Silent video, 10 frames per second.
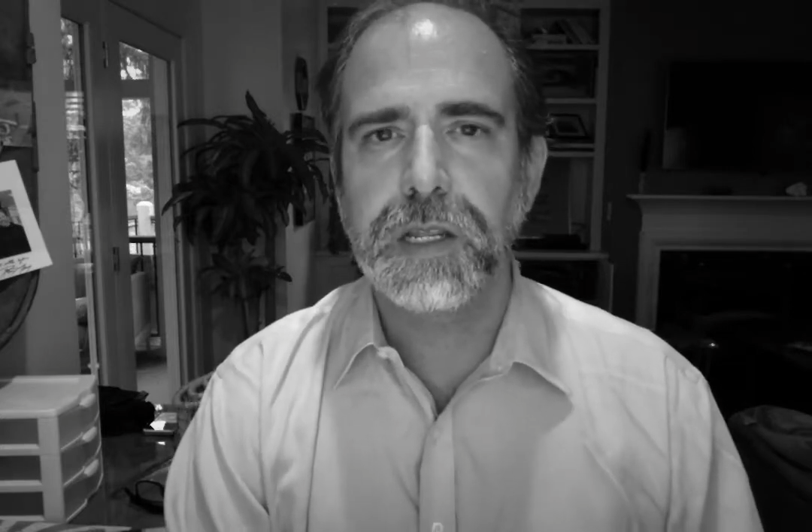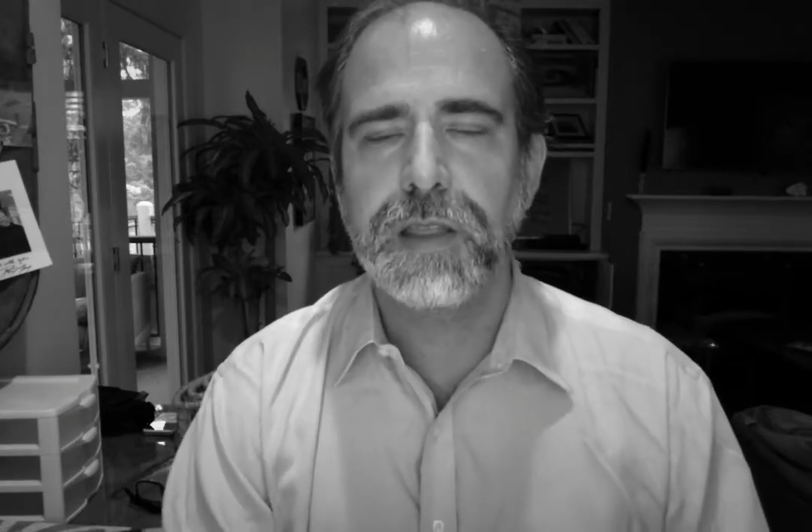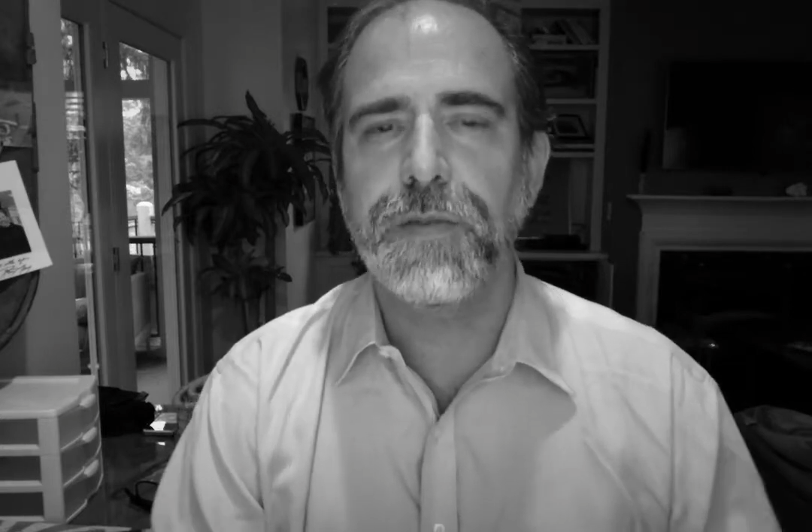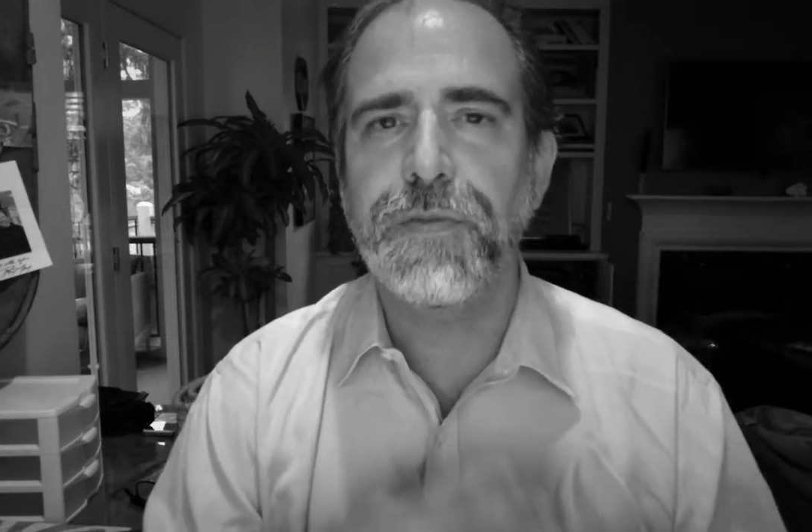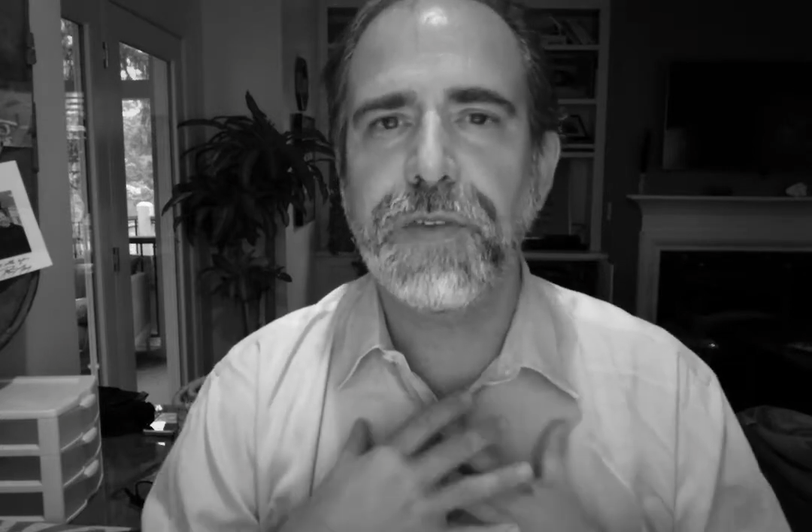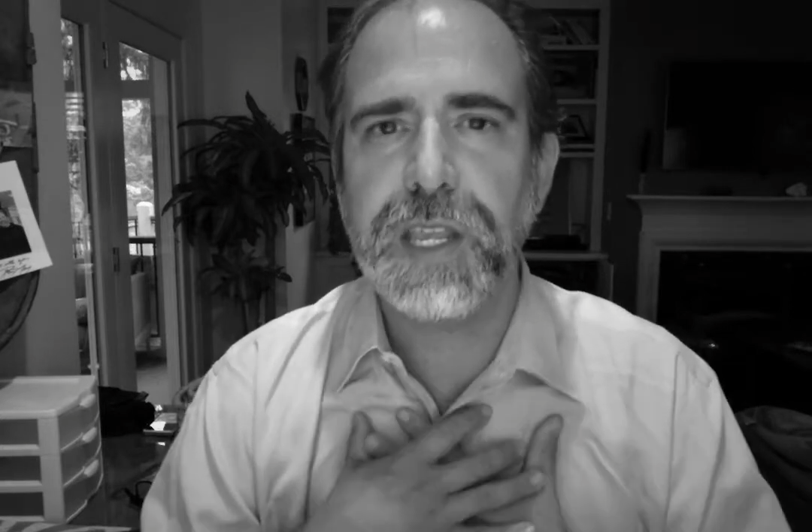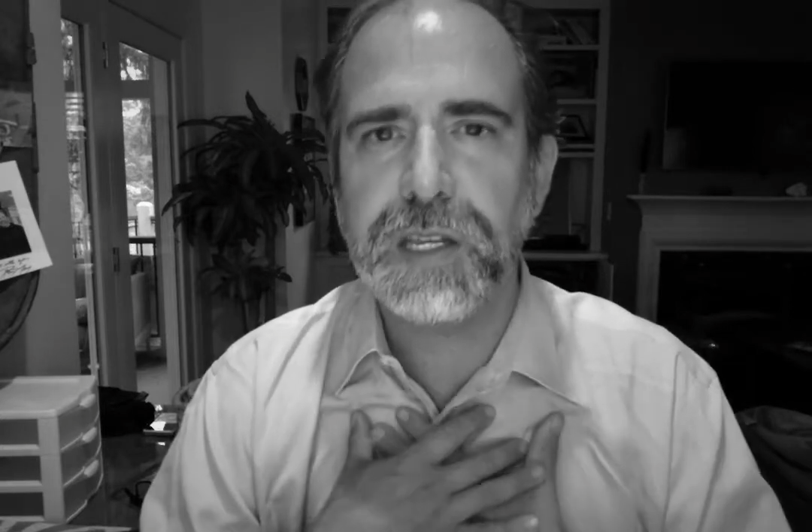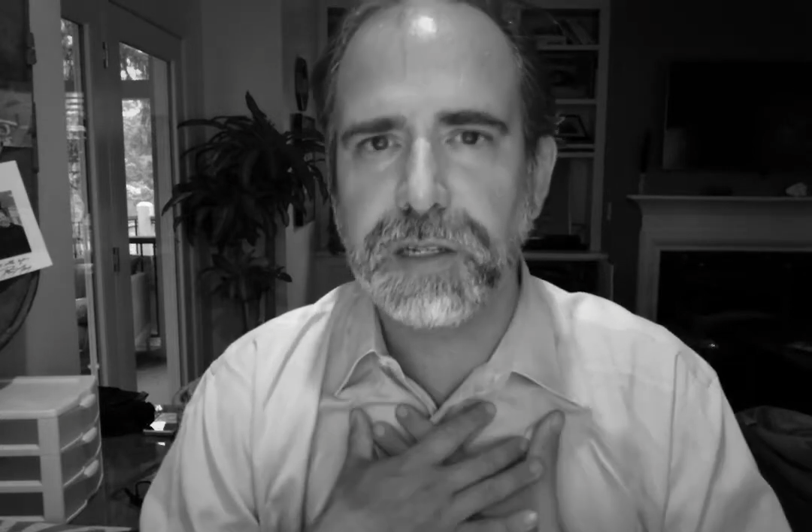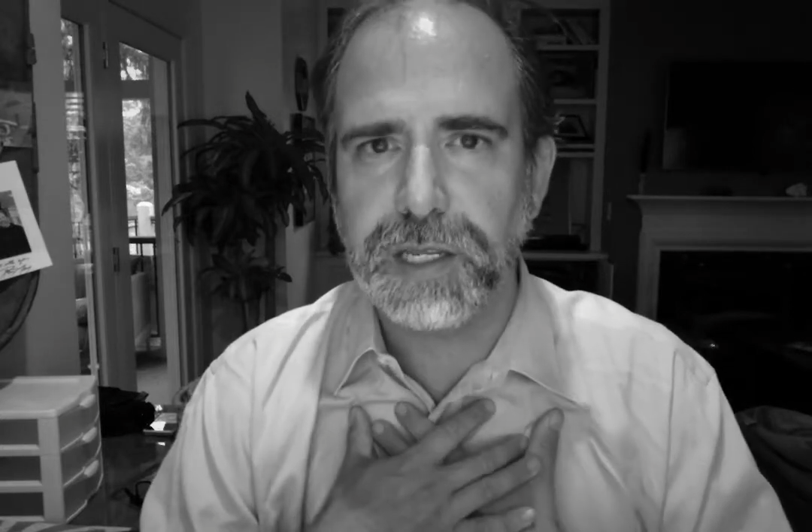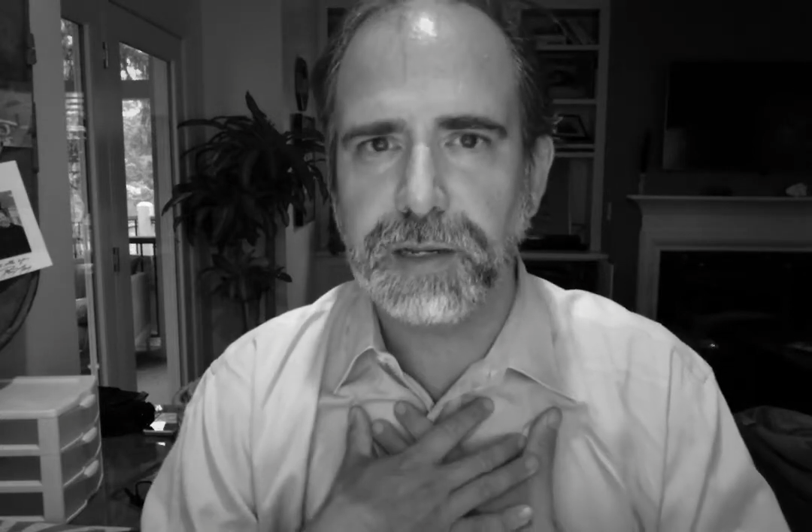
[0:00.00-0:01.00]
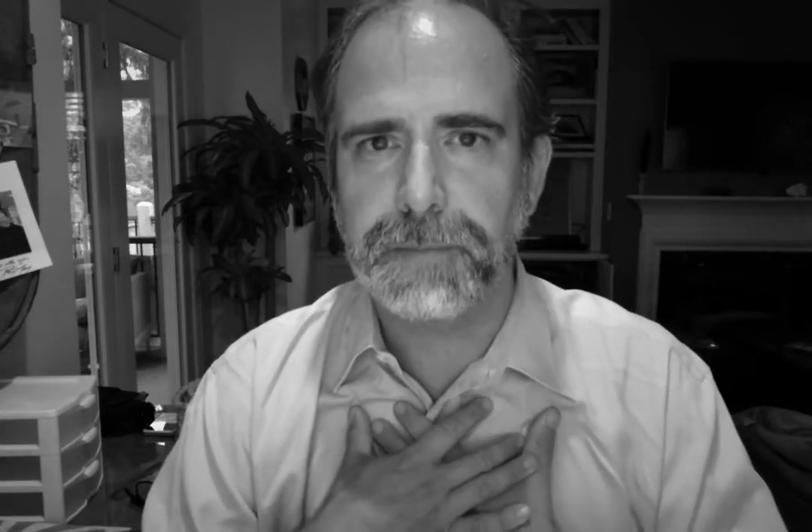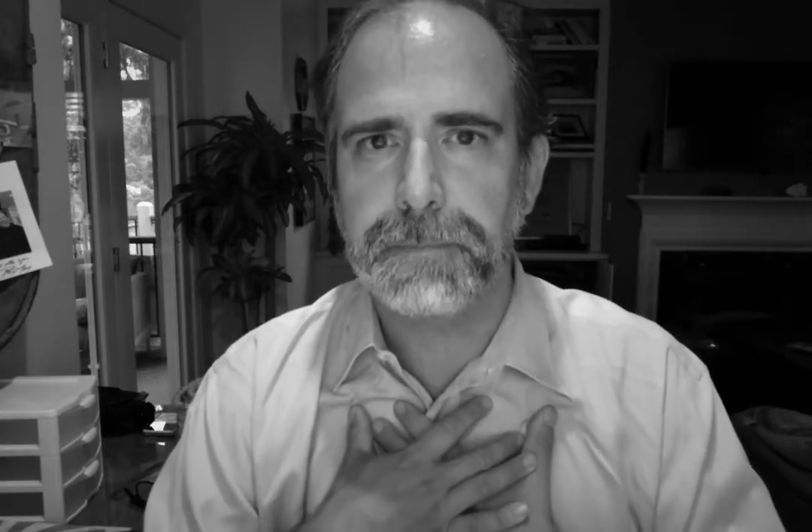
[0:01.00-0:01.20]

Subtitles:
the feeling,